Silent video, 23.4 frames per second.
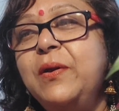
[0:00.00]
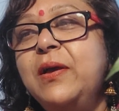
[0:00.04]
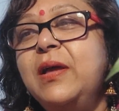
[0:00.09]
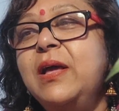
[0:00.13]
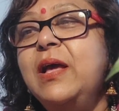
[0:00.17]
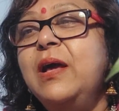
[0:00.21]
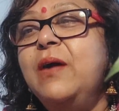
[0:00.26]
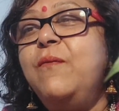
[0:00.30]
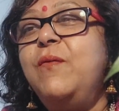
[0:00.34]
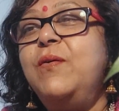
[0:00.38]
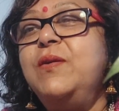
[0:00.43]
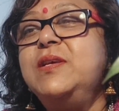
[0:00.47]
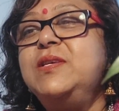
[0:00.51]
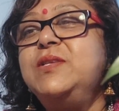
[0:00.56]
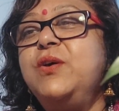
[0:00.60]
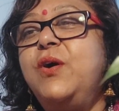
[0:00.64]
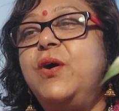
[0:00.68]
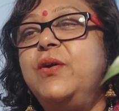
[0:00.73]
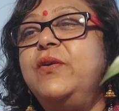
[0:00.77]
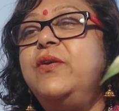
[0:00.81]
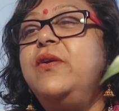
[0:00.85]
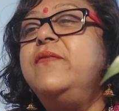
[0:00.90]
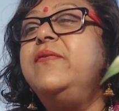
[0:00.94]
What is the
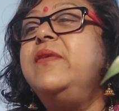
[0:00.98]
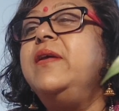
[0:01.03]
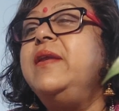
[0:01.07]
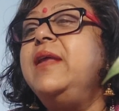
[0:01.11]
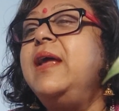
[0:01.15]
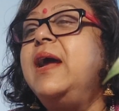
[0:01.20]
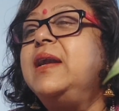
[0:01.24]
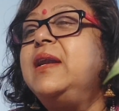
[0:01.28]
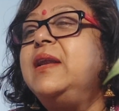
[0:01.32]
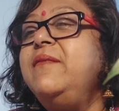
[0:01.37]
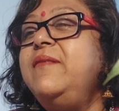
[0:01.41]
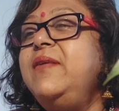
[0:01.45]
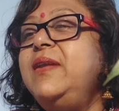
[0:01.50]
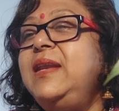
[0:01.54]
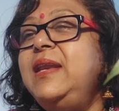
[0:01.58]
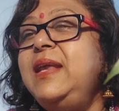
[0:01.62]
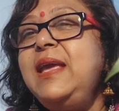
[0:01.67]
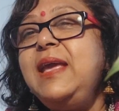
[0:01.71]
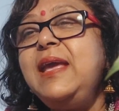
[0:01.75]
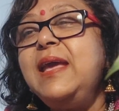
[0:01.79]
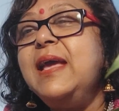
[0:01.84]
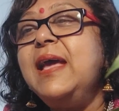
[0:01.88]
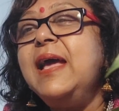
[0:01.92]
order of the
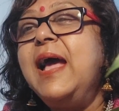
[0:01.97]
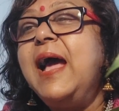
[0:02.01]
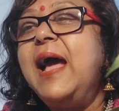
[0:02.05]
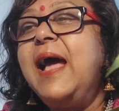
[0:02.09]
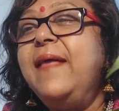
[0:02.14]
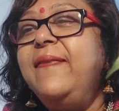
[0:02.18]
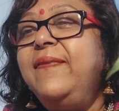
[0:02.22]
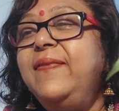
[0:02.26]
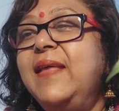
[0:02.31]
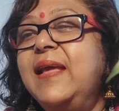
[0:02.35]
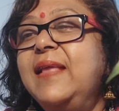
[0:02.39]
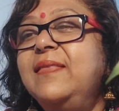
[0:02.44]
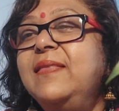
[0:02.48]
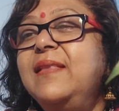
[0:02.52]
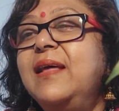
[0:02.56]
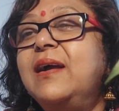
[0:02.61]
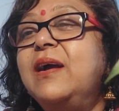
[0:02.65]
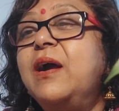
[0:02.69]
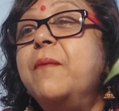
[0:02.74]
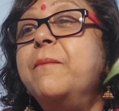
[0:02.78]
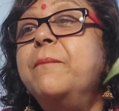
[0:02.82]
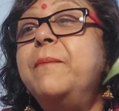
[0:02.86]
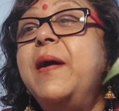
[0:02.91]
reactivity? And then the
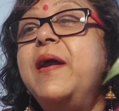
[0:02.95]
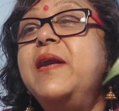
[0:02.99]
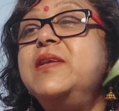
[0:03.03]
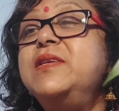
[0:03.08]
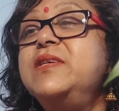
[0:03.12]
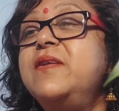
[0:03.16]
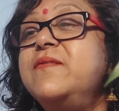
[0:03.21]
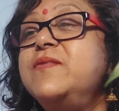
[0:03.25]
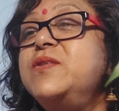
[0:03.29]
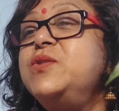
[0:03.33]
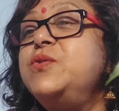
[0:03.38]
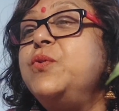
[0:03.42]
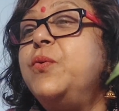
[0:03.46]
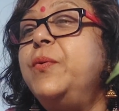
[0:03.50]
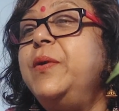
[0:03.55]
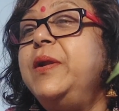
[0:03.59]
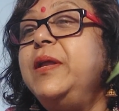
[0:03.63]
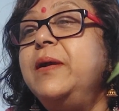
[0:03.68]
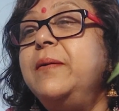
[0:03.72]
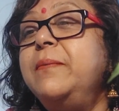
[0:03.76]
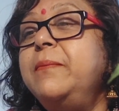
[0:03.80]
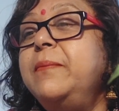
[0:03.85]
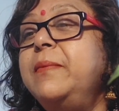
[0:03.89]
comparison of
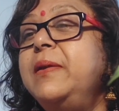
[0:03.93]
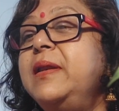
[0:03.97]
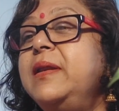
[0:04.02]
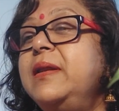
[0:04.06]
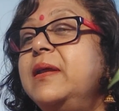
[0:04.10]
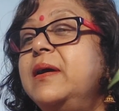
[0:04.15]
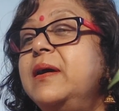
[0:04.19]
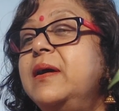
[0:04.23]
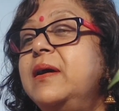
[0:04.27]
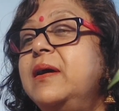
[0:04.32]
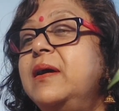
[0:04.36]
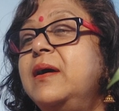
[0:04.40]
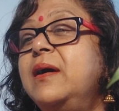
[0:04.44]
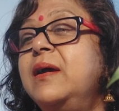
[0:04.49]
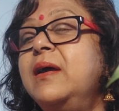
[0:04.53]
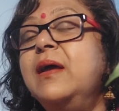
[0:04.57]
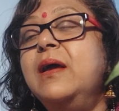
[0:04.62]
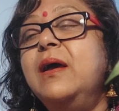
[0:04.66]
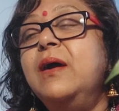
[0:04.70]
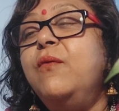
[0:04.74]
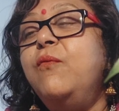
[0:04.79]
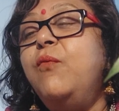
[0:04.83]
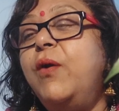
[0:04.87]
sodium in
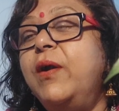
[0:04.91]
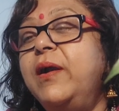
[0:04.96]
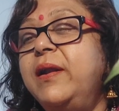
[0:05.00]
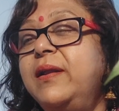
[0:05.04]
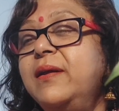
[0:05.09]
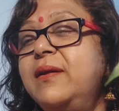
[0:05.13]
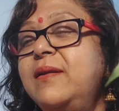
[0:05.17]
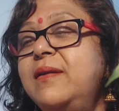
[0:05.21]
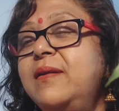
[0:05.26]
water,